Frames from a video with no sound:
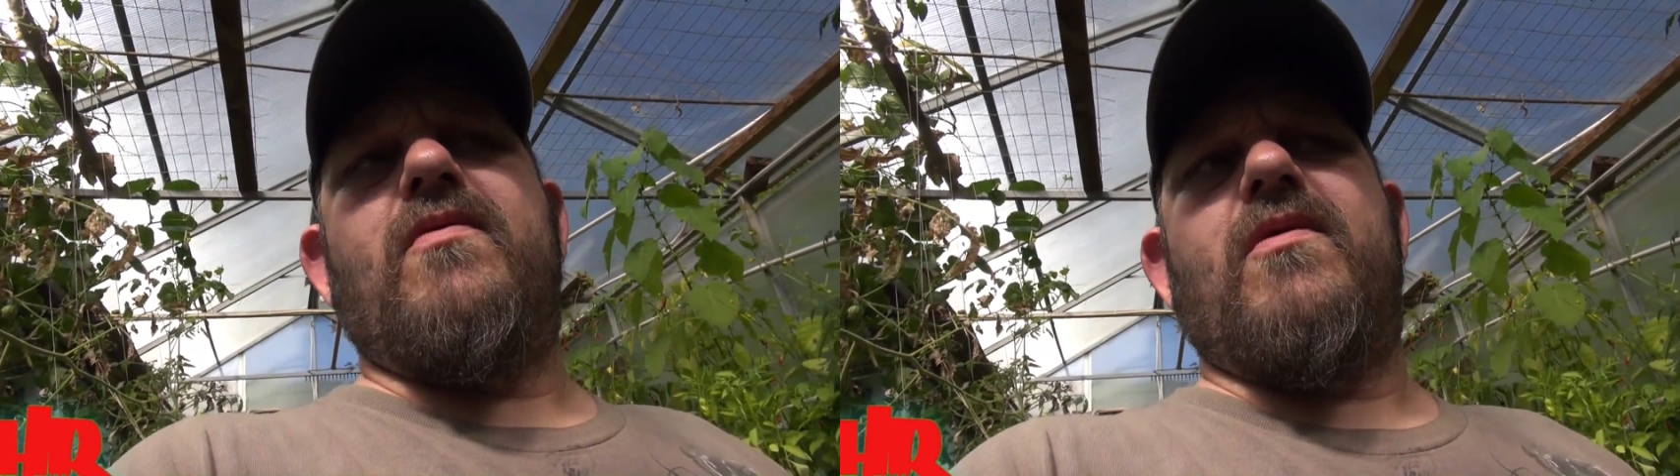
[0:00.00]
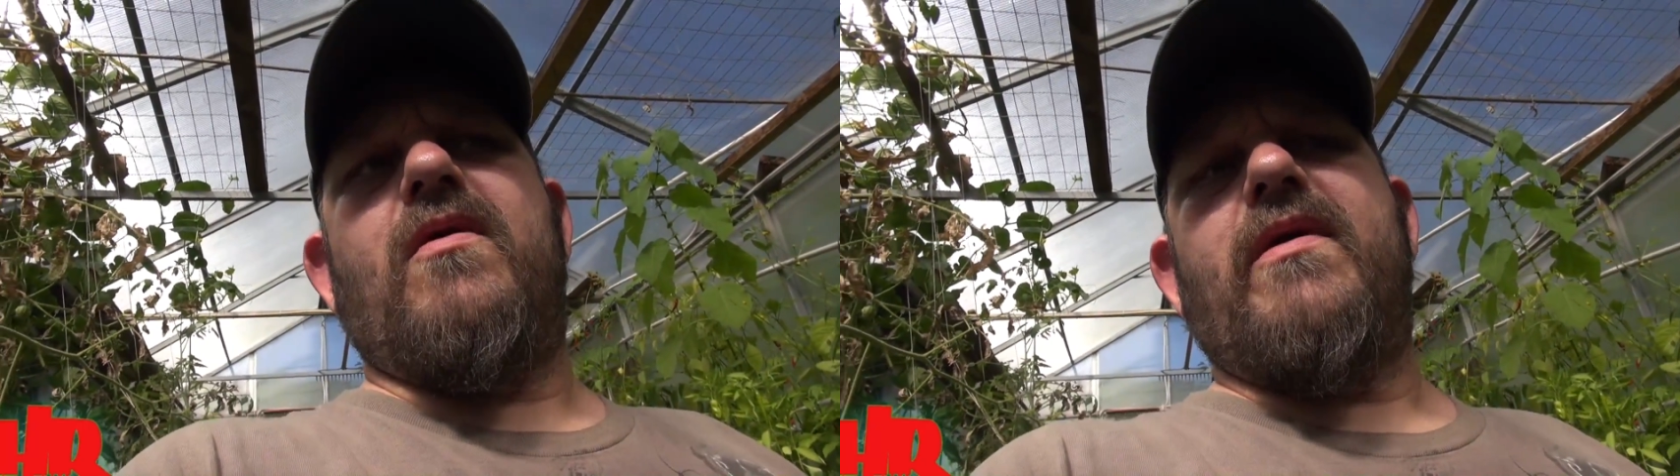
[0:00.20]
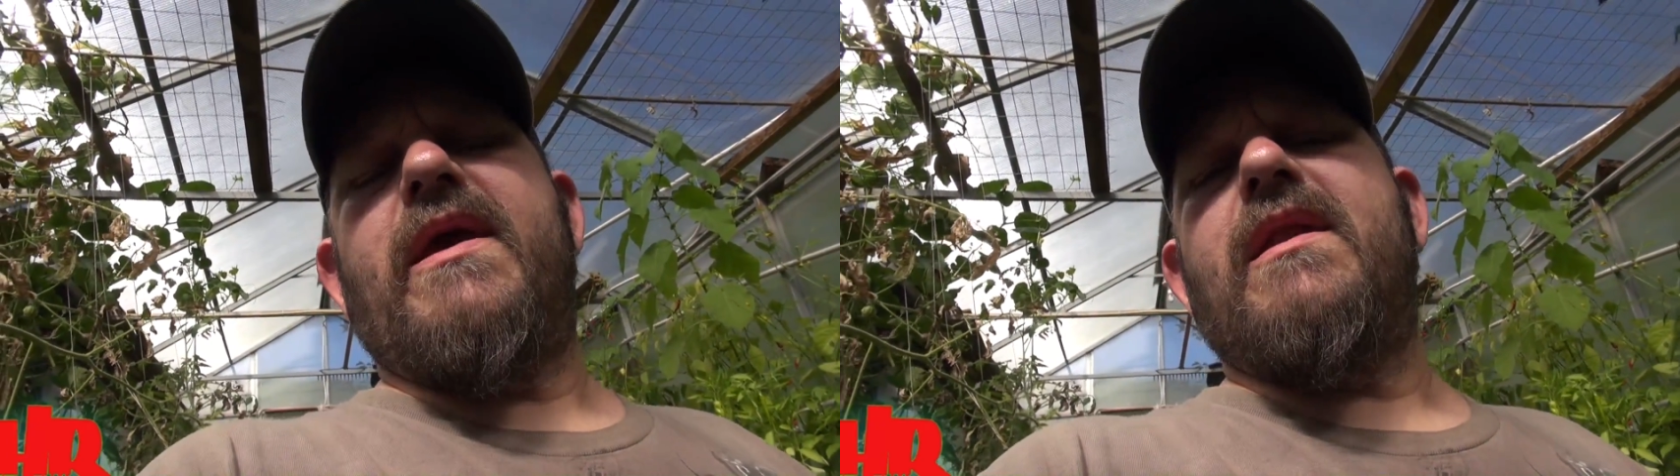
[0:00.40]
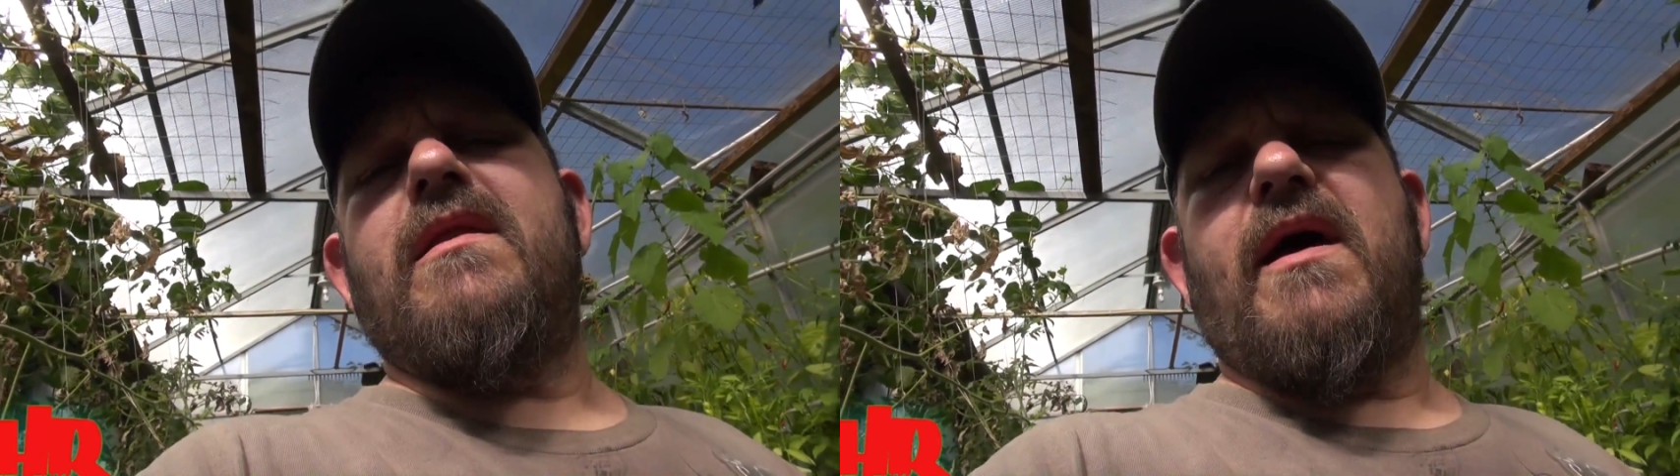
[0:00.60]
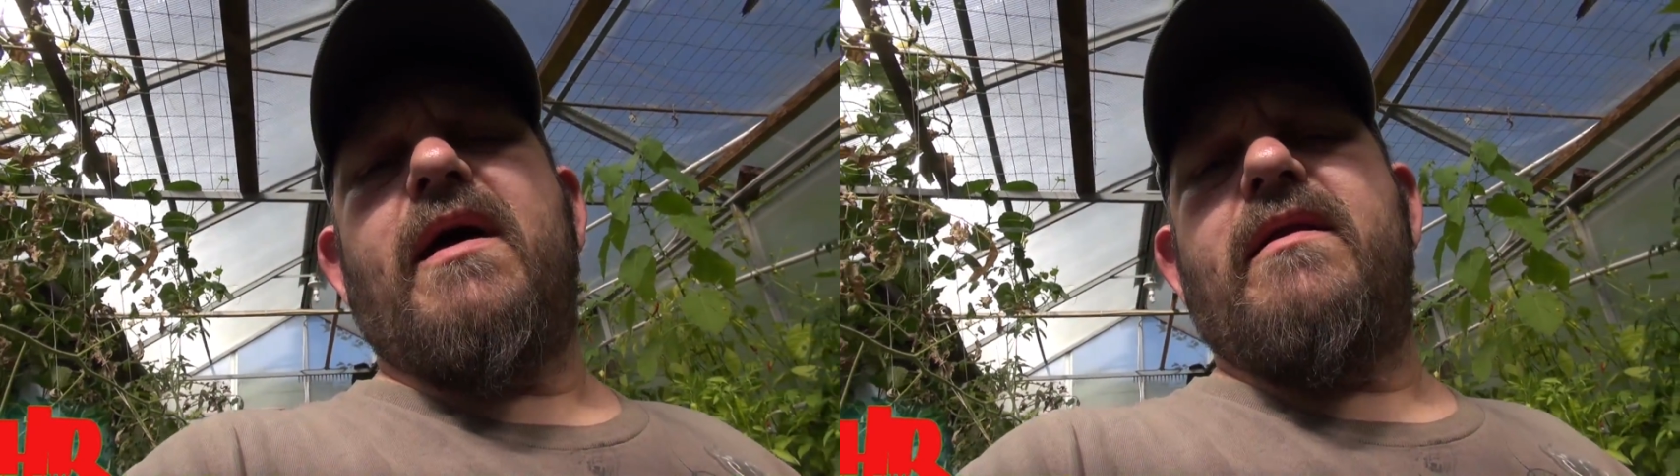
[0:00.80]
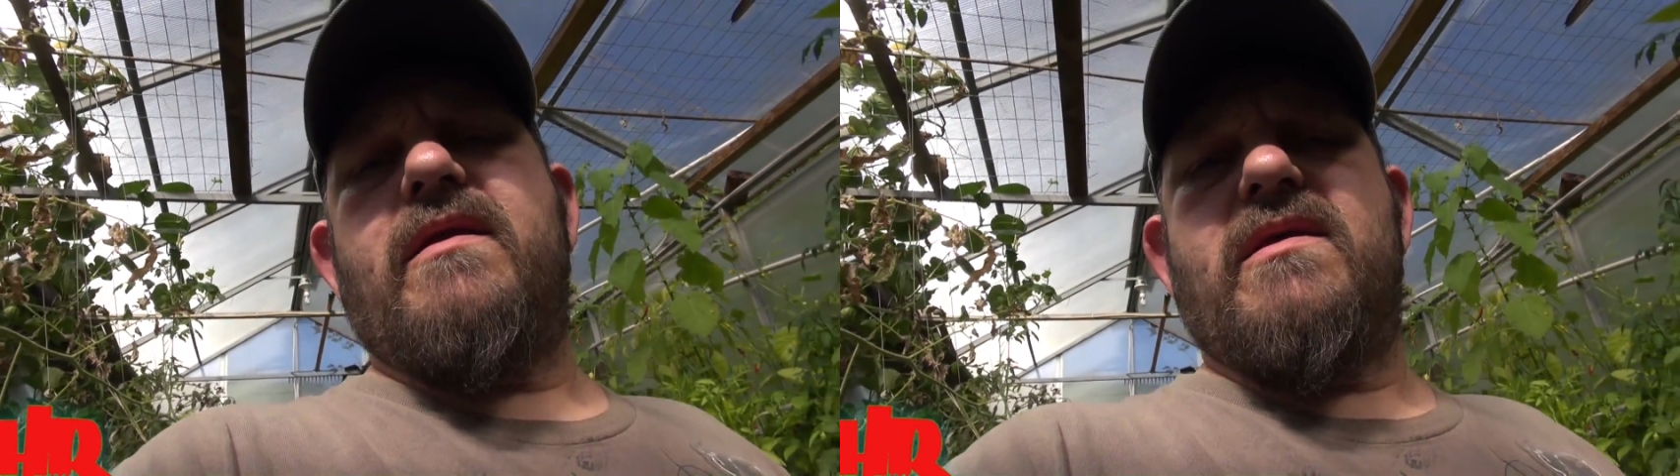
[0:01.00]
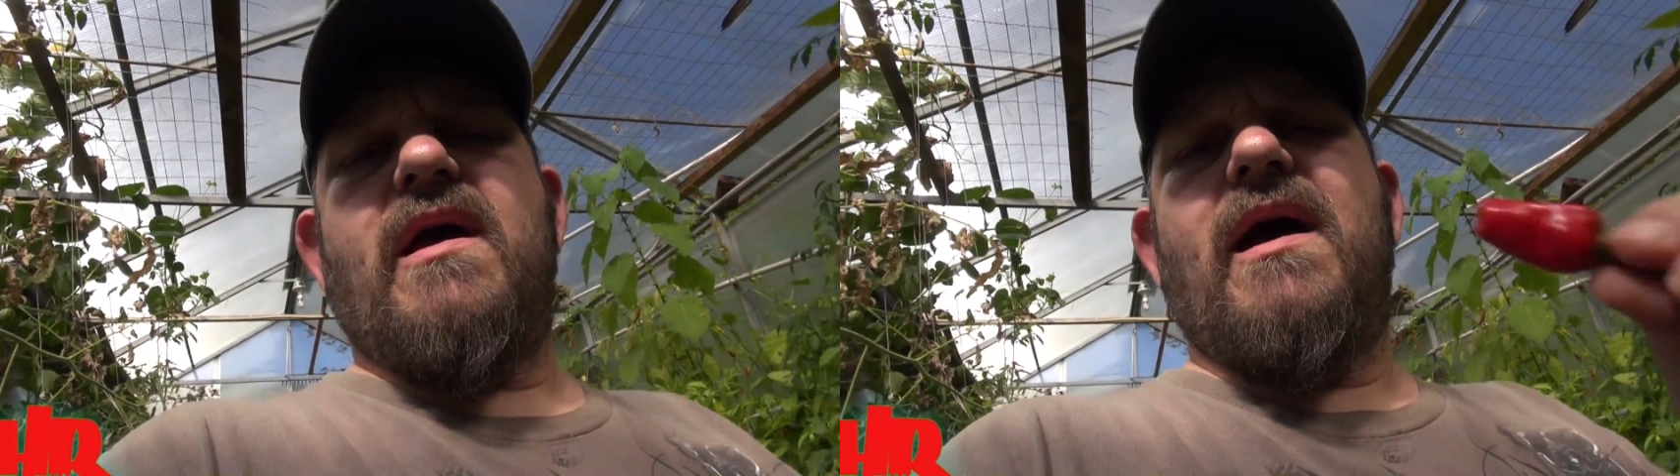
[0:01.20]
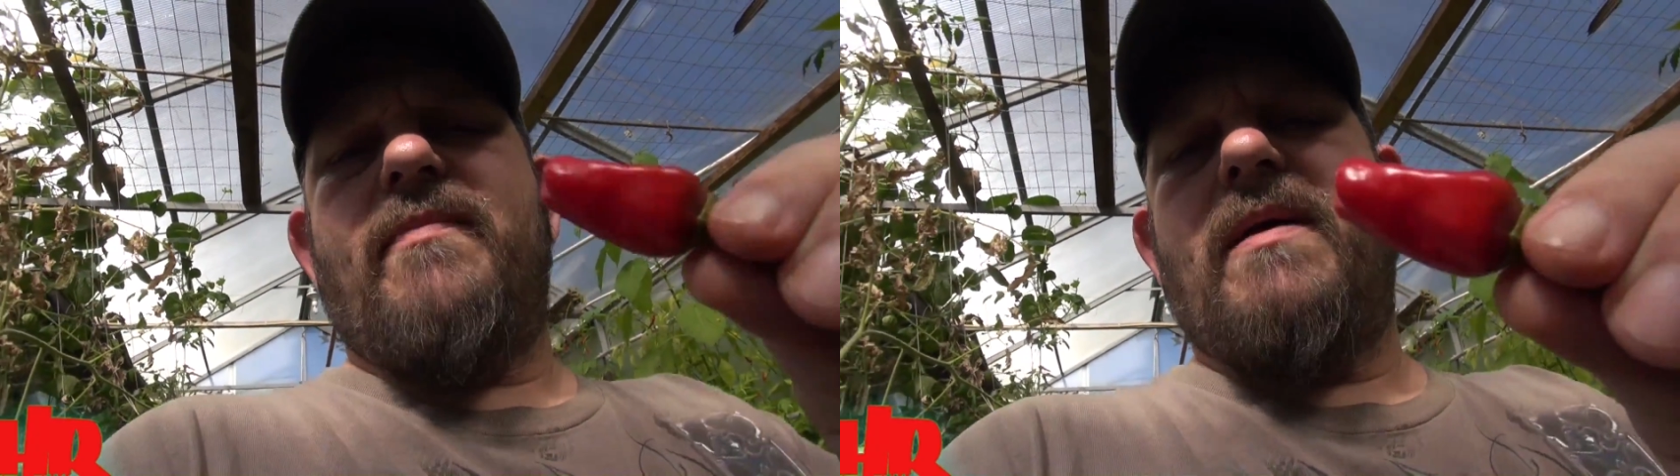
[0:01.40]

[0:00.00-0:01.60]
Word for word: who don't eat a lot of these hot